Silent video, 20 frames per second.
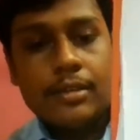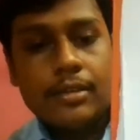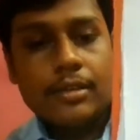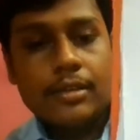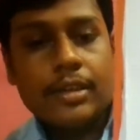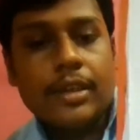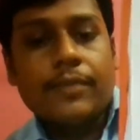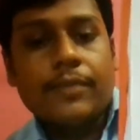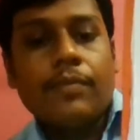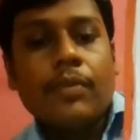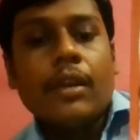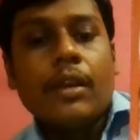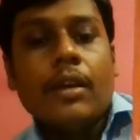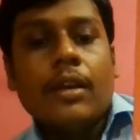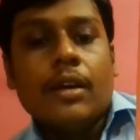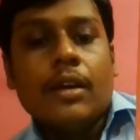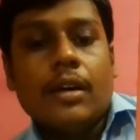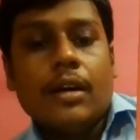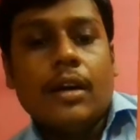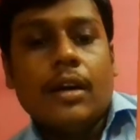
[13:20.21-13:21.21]
Okay,
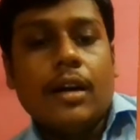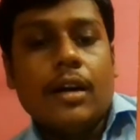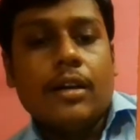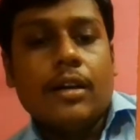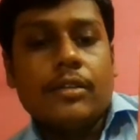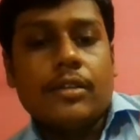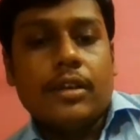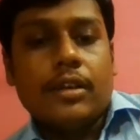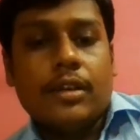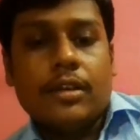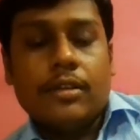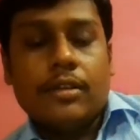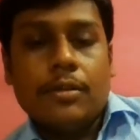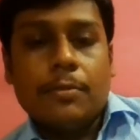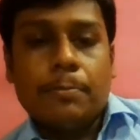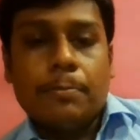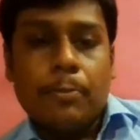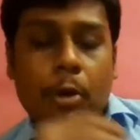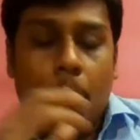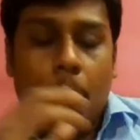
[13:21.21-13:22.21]
there are no
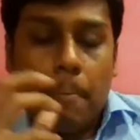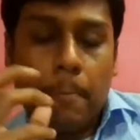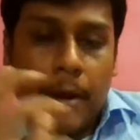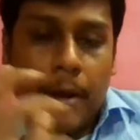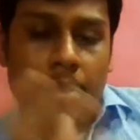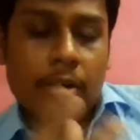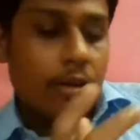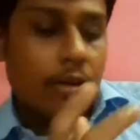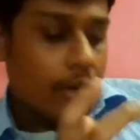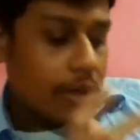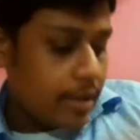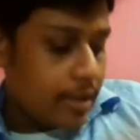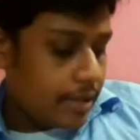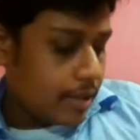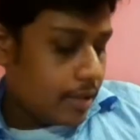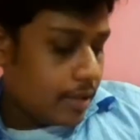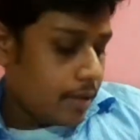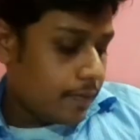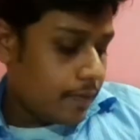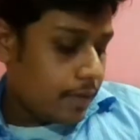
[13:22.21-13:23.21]
proper
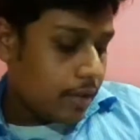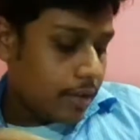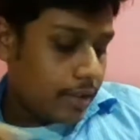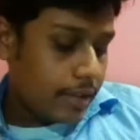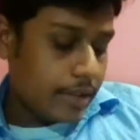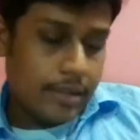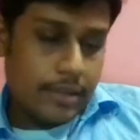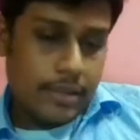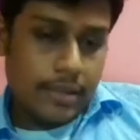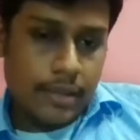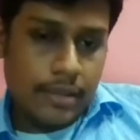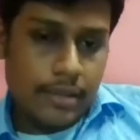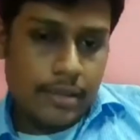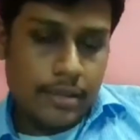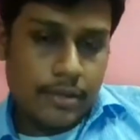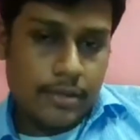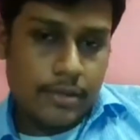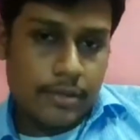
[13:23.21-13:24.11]
origin of cottage cheese.